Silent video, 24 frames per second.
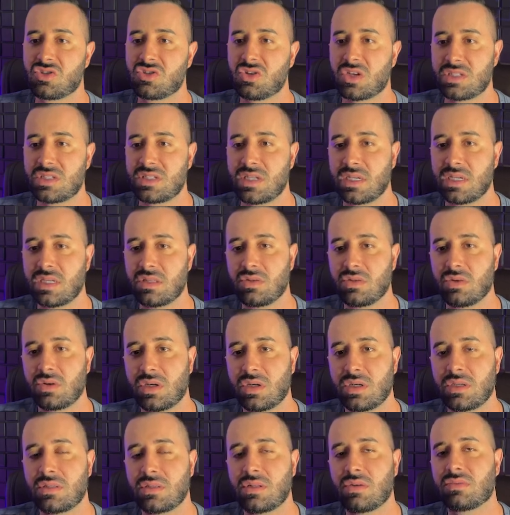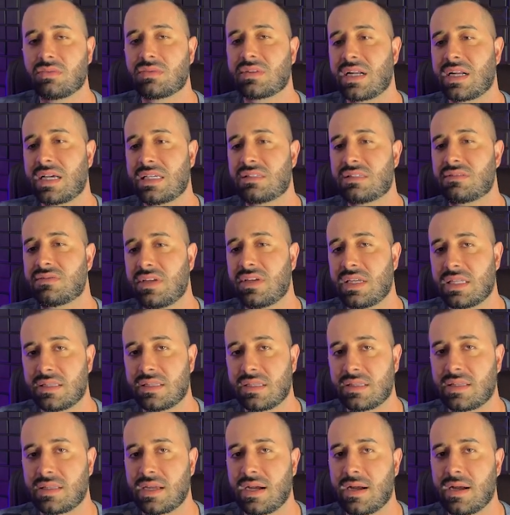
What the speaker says: followers alone don't bring in sales,